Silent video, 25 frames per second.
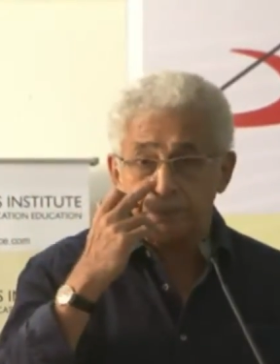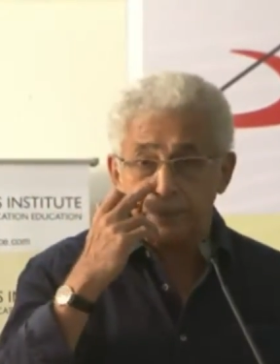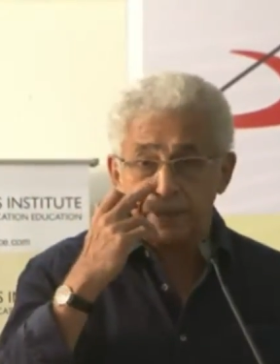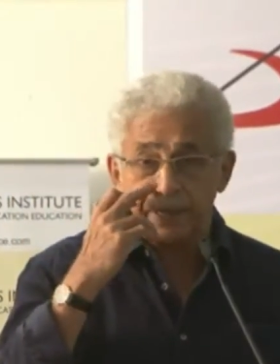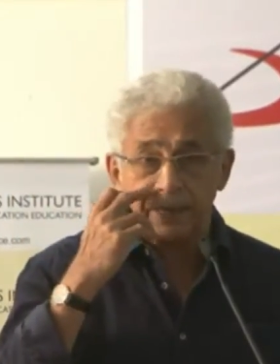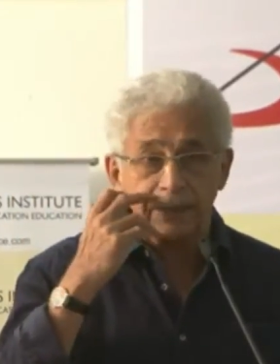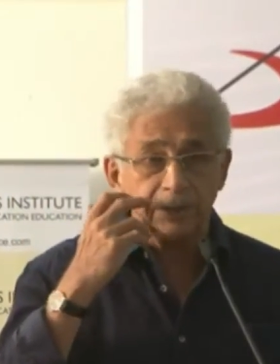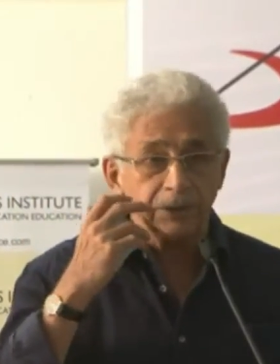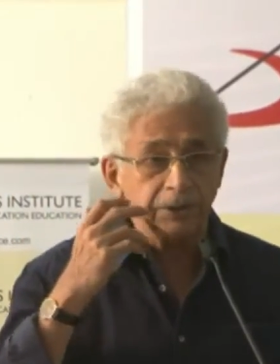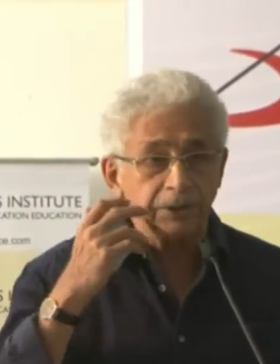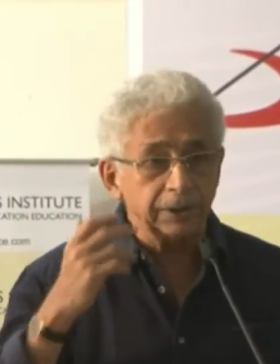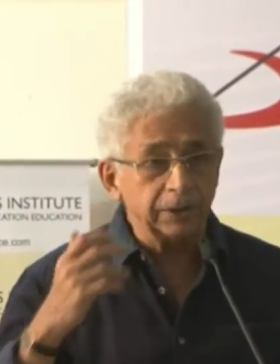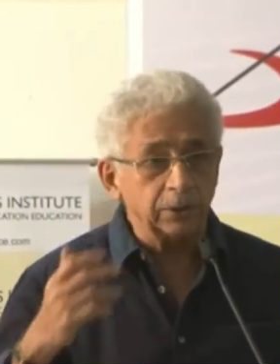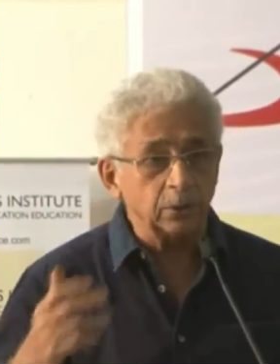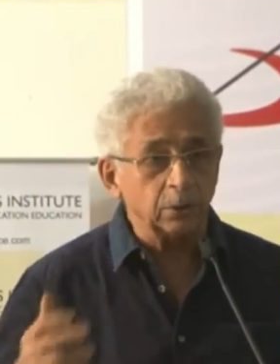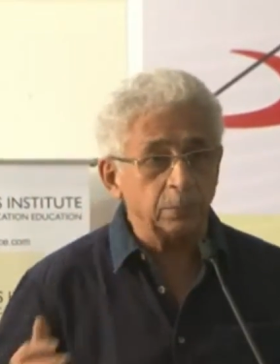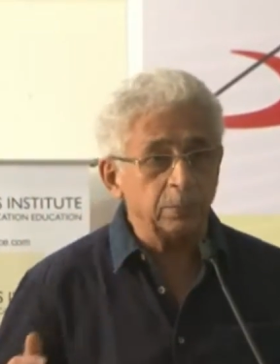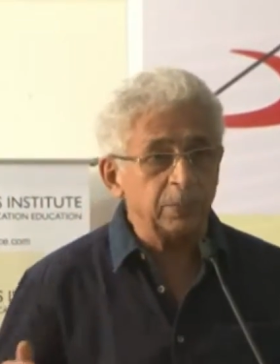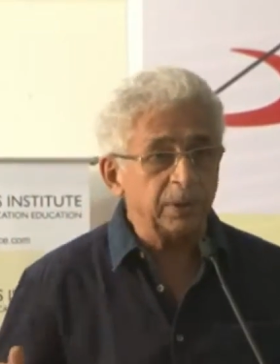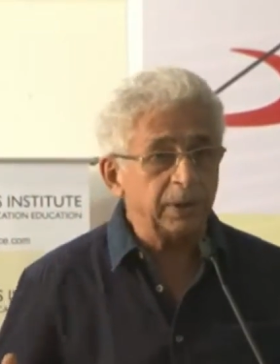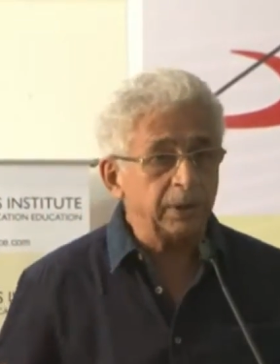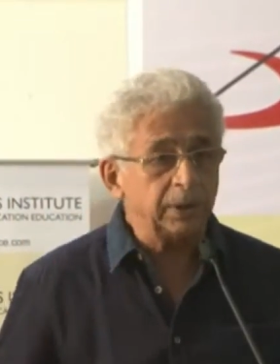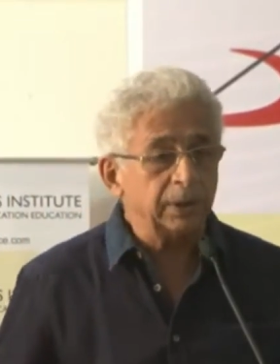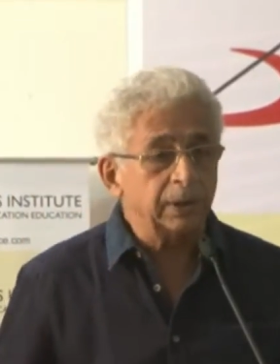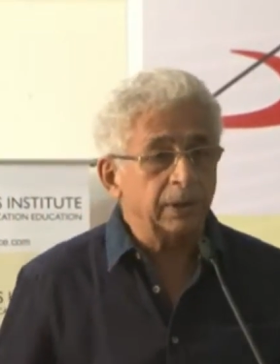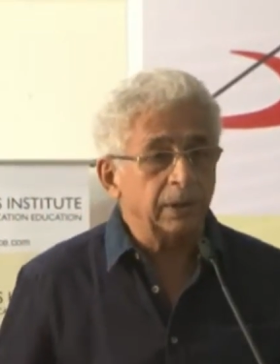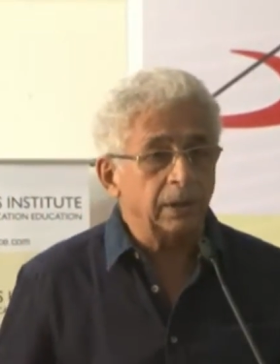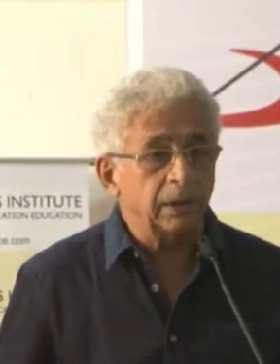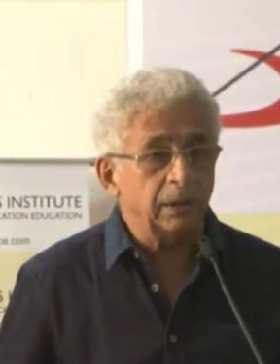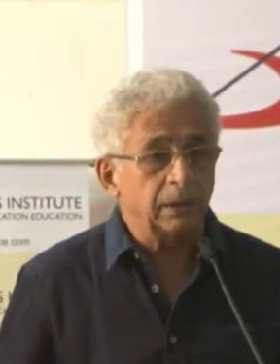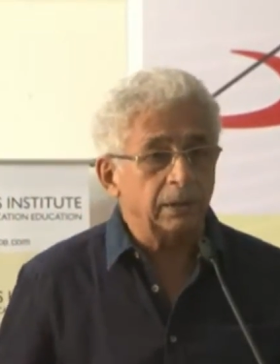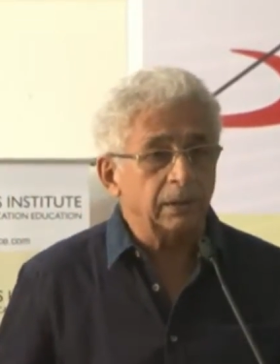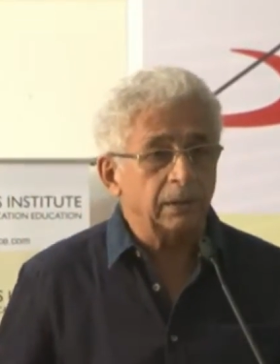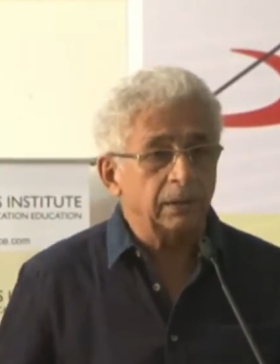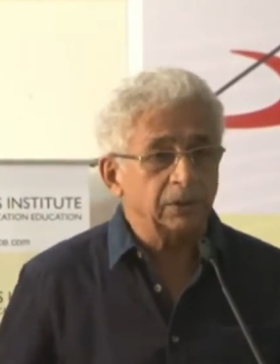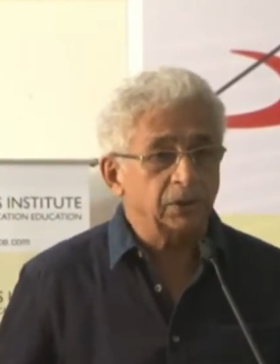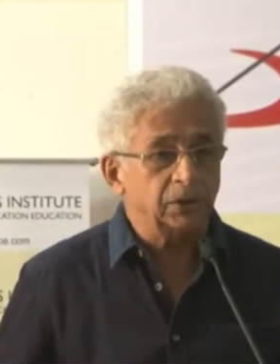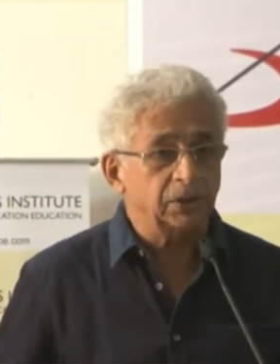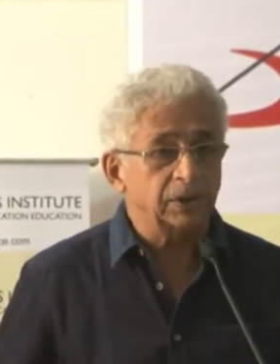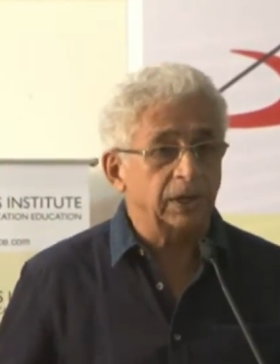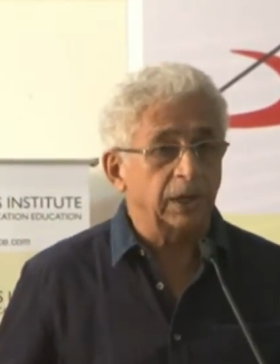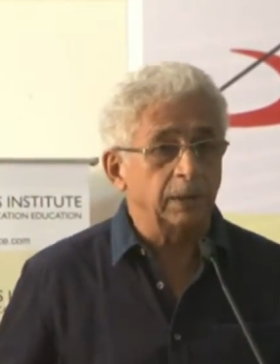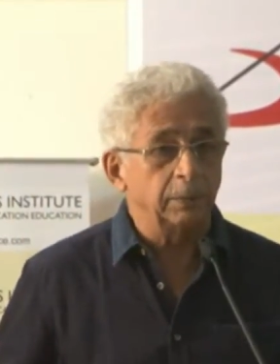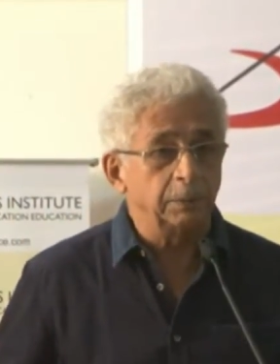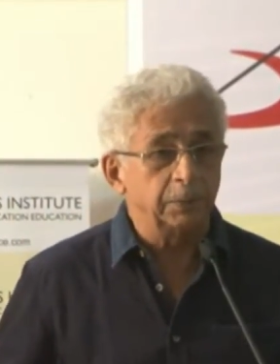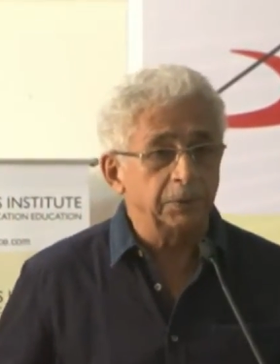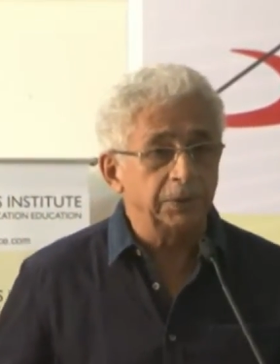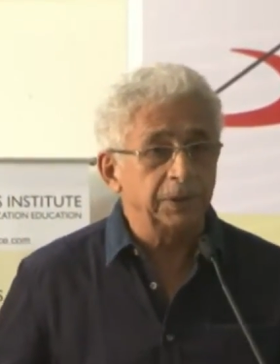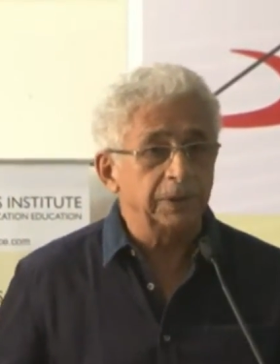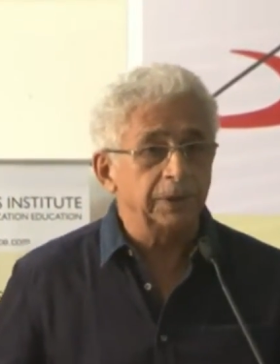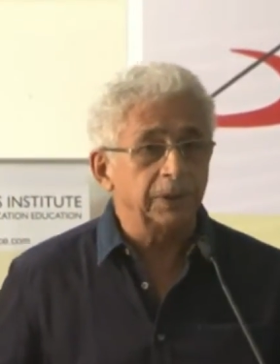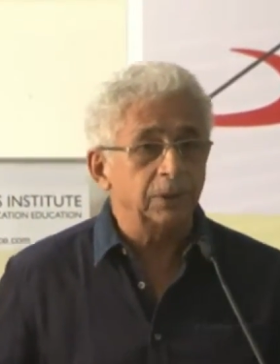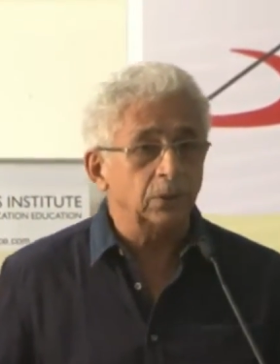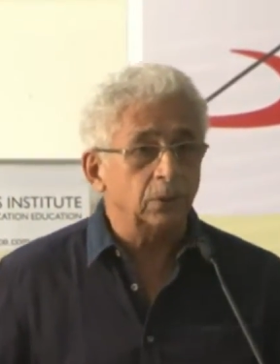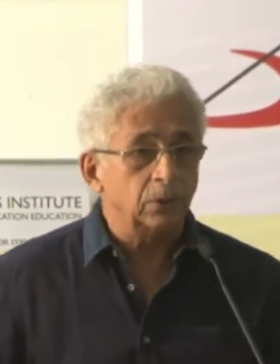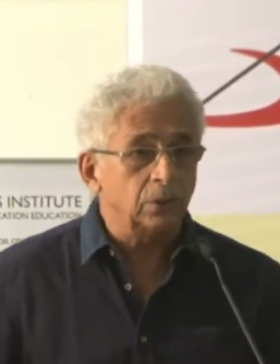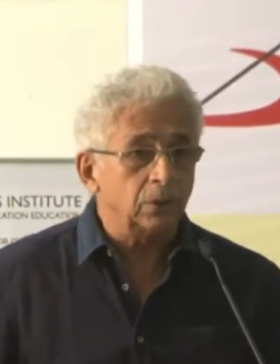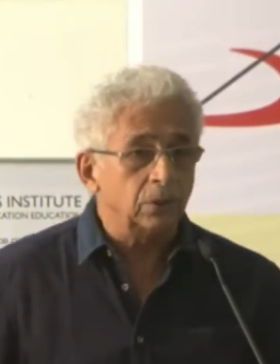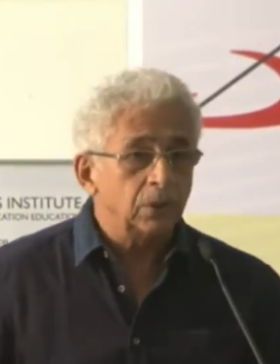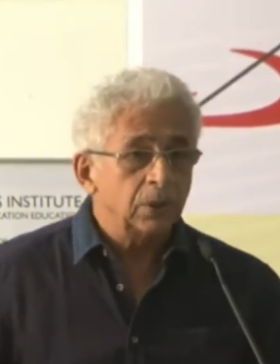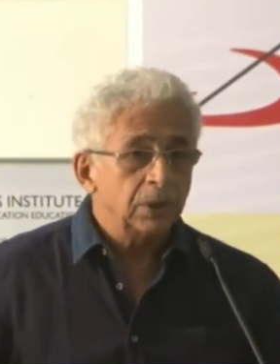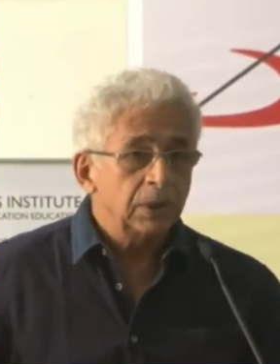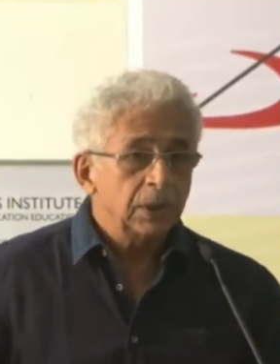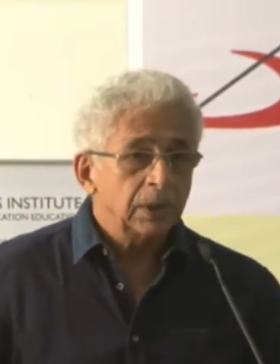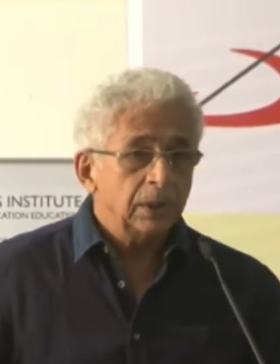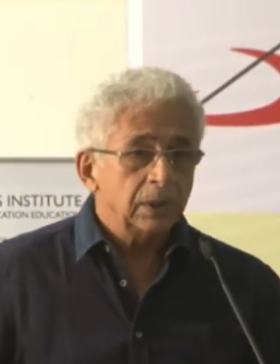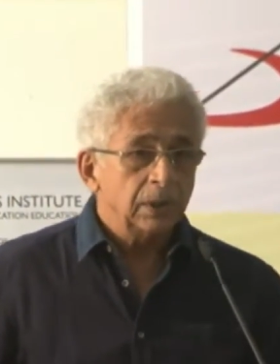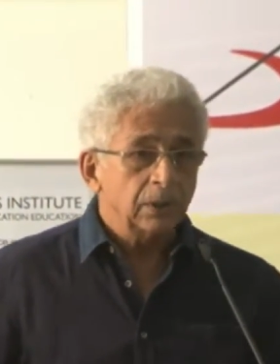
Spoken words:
painter or being a sculptor or